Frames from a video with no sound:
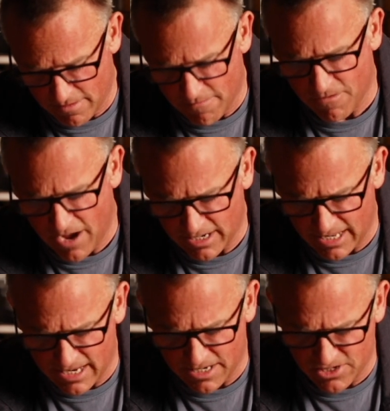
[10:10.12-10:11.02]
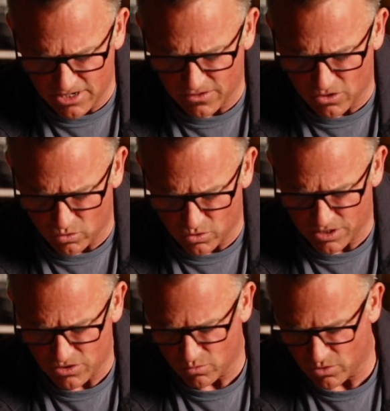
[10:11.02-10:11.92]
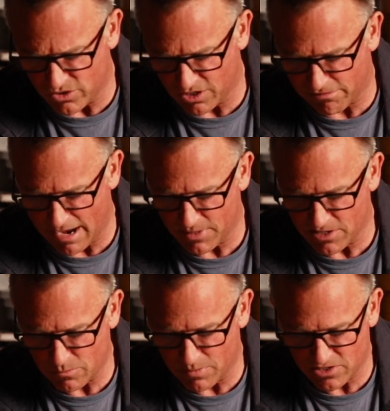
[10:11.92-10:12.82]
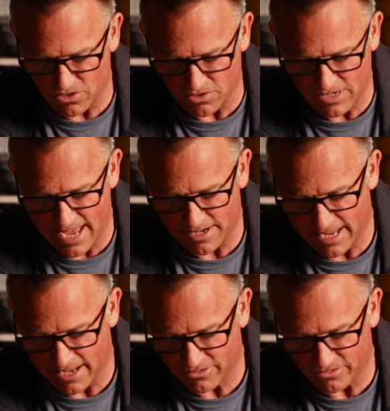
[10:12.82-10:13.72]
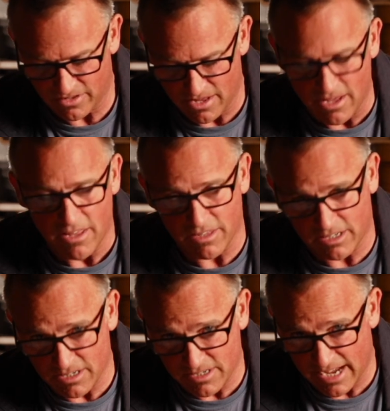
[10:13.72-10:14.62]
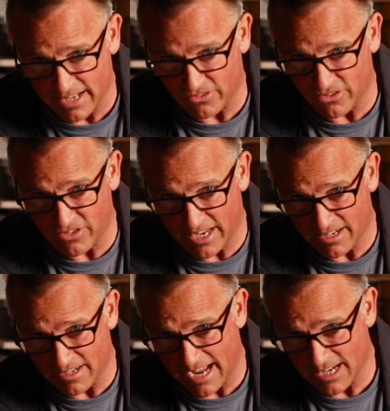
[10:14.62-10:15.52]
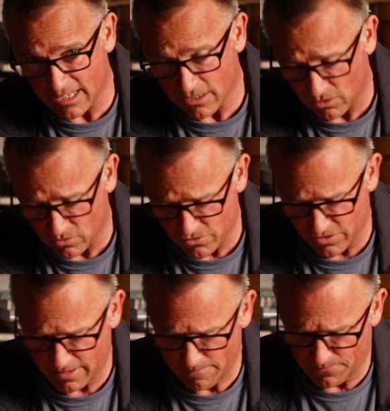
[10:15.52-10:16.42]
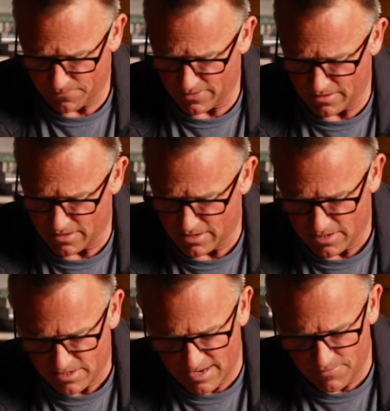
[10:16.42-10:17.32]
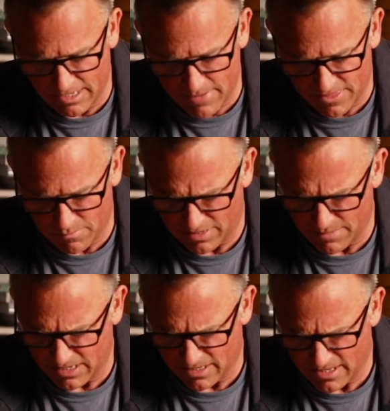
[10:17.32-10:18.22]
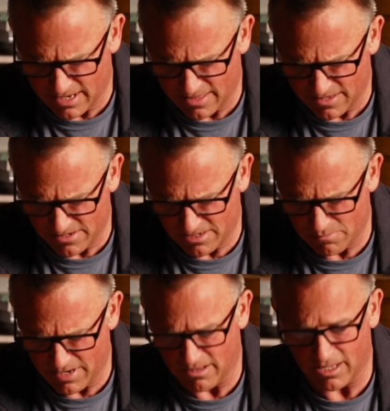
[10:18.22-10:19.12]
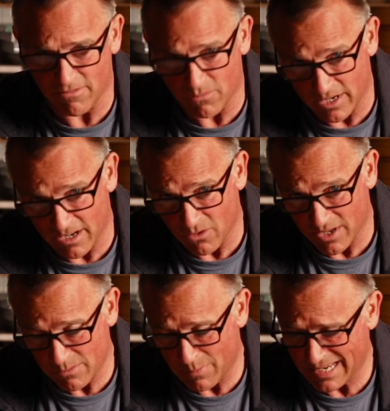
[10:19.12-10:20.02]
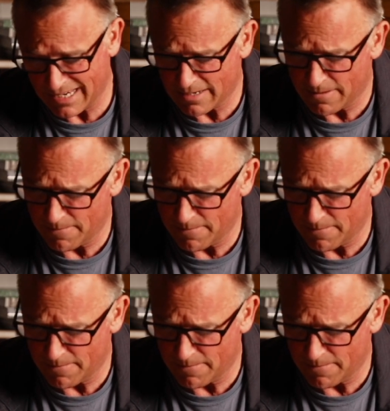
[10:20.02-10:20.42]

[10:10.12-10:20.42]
Fine leg is into the corner towards the crappy asbestos outhouse that contains the second dunny and the laundry. Something about the plumbing in there. There's a smell even when no one's been.